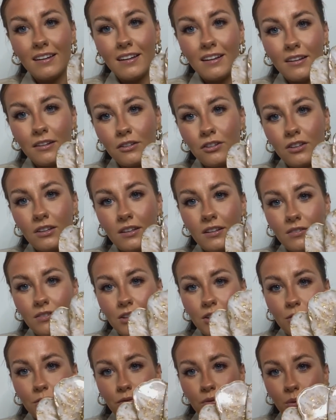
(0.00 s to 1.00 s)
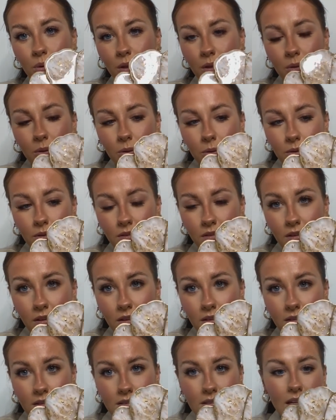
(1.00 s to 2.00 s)
she gives you four
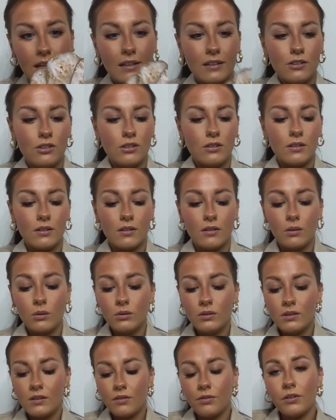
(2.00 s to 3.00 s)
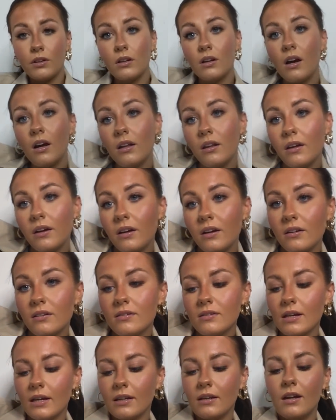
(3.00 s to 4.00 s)
coasters and she does loads of different colors
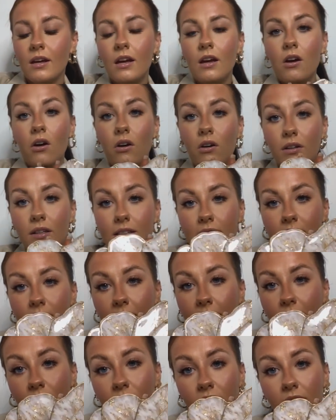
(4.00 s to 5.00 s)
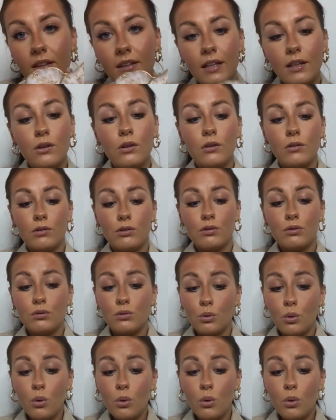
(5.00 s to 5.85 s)
and honestly i just think they look so